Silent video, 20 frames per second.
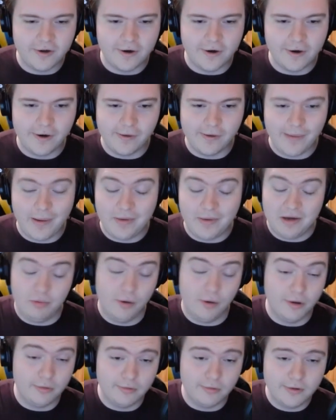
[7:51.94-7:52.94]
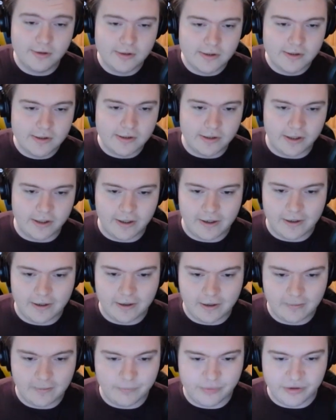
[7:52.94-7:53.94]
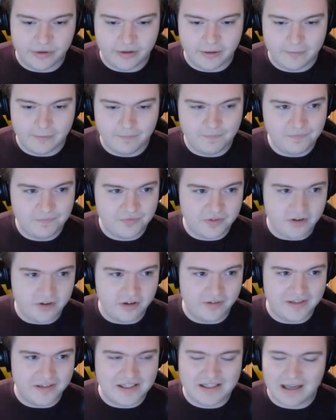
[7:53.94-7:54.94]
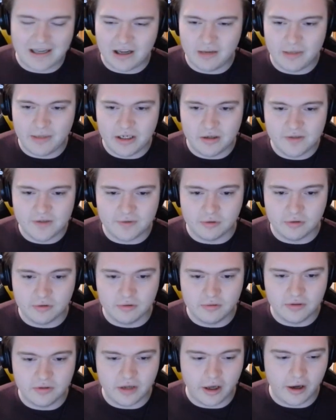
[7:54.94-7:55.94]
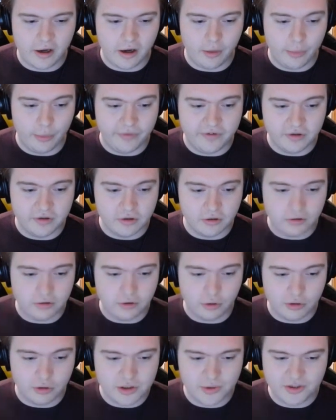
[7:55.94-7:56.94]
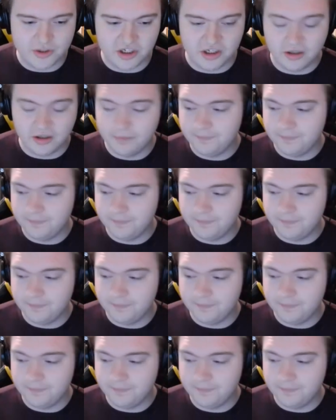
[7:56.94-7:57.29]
Maybe he won't. But this is how you'll be useful with your aura switching.